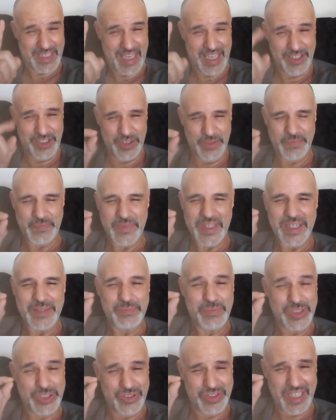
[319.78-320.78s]
Can you?
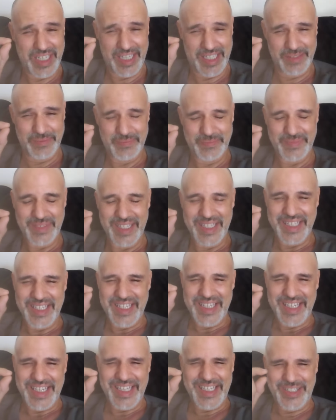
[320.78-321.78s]
But you can.
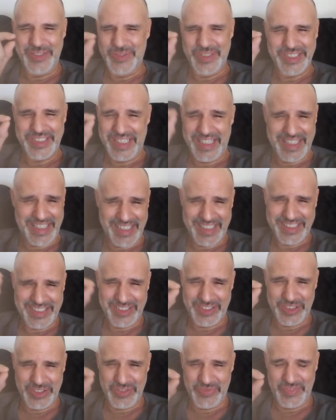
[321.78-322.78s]
Anyways, that's
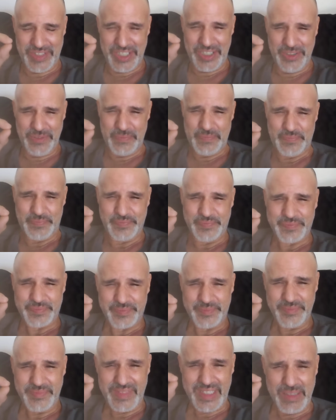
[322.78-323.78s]
another video.
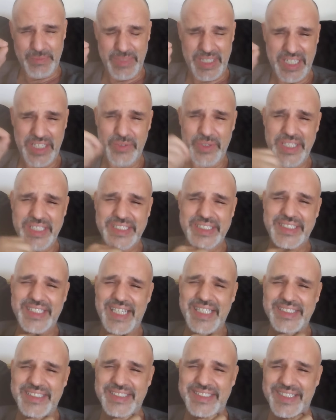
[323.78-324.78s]
But anyways,
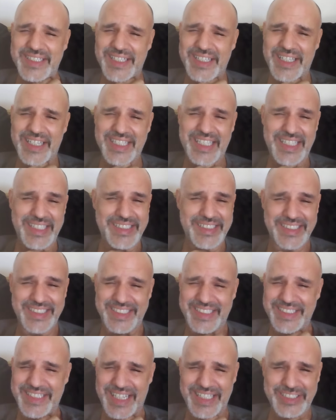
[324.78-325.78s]
that I
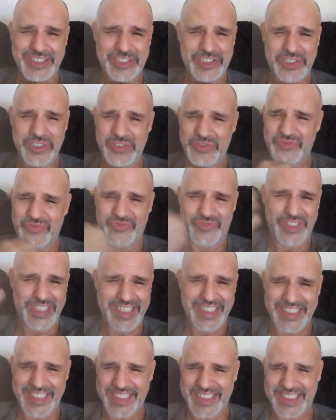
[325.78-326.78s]
got so
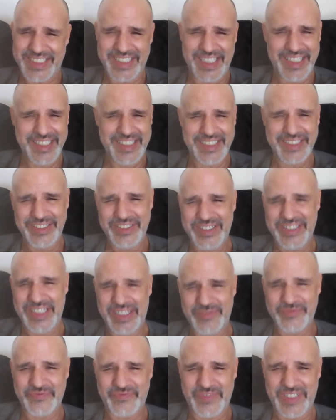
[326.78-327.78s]
fucking excited. You know
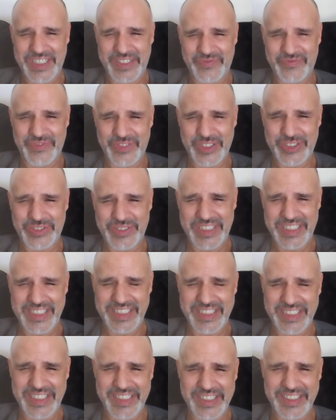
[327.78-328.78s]
how fucking
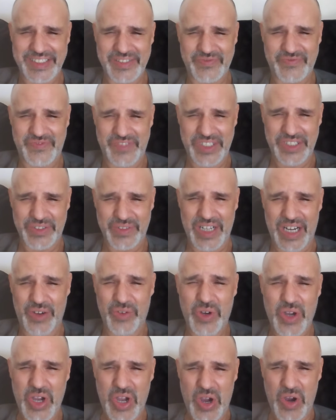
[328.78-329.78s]
frustrating it is to figure
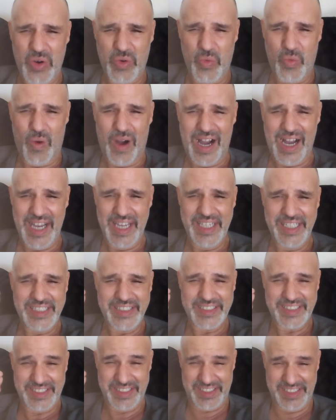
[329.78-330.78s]
out why
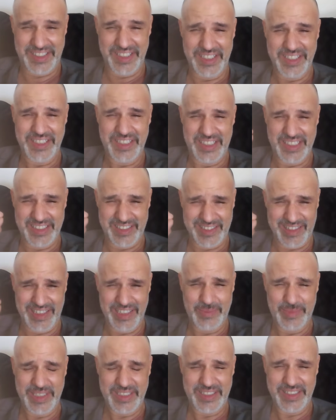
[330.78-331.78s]
C is
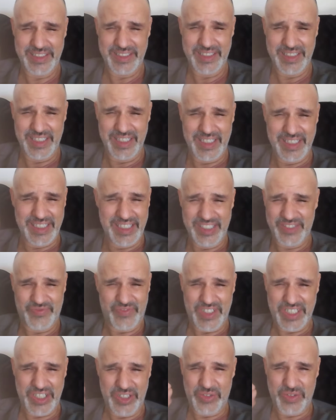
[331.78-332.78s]
limited? It's
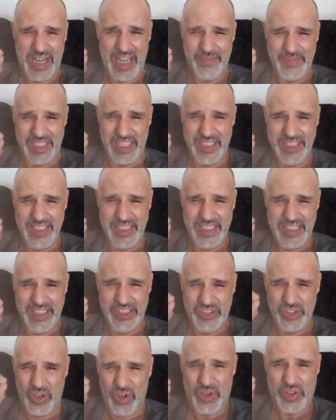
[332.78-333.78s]
fucking gravity.
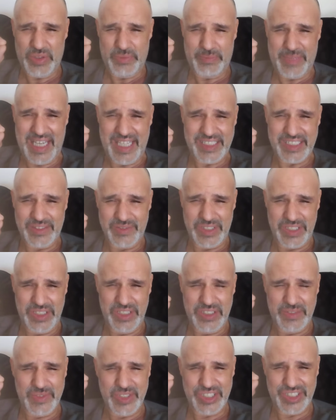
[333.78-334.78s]
It's all the mass of the
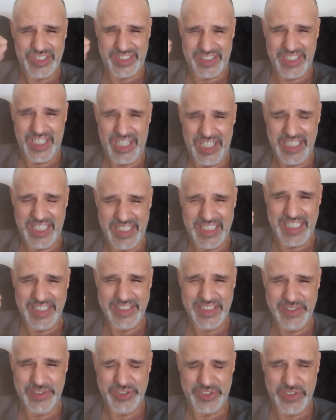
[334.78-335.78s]
universe tugging at
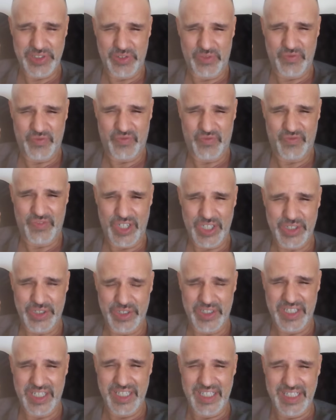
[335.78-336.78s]
this little fucker.
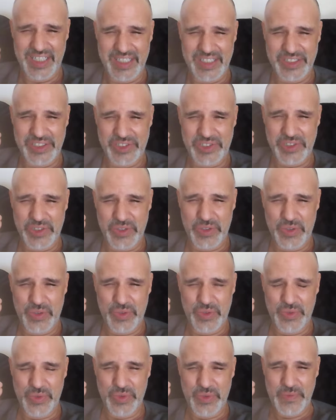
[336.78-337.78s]

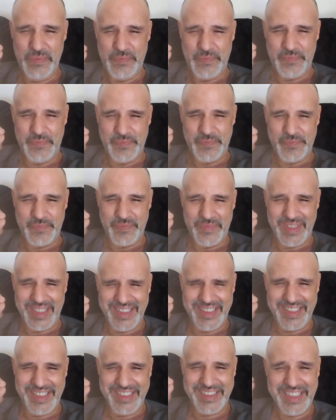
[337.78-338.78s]
So
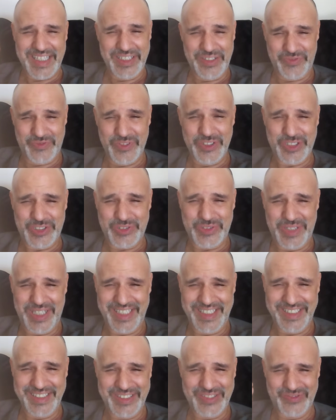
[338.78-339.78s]
it's kind of
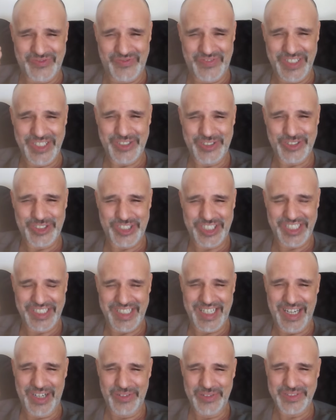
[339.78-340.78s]
frustrating to figure
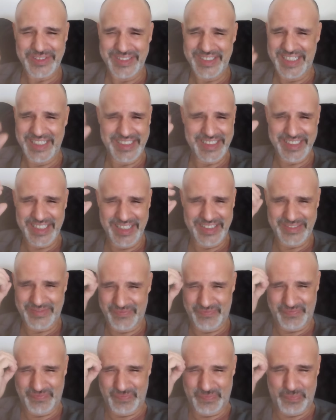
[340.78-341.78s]
shit out that it's like
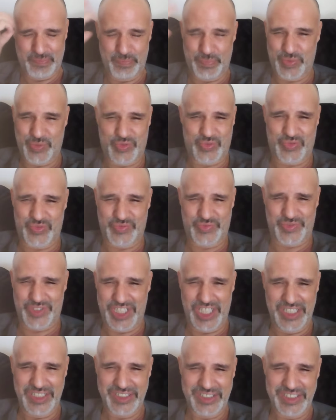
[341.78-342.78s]
poof,
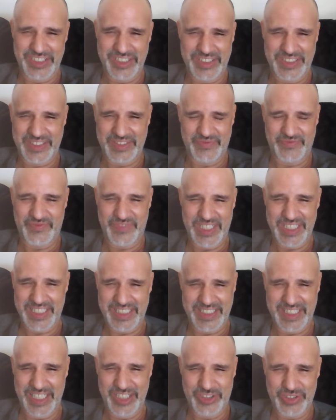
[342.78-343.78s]
changes the
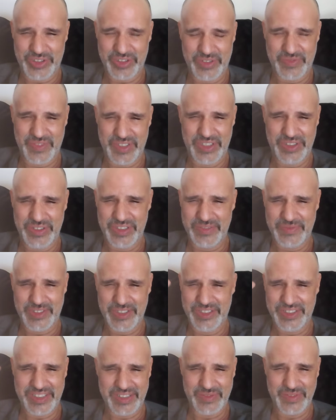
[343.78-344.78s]
fucking nature of the
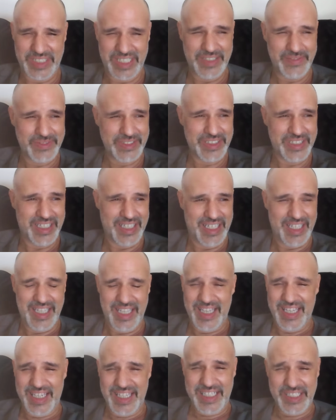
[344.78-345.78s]
universe and whatever.
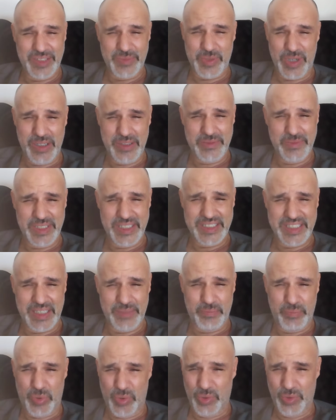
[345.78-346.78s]
And the problem is
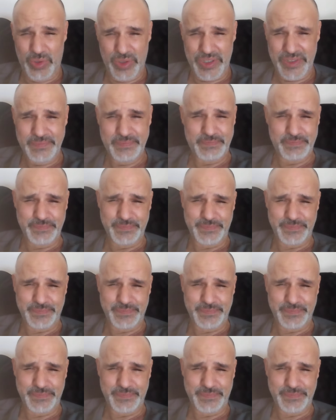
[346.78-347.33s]
I'm poor.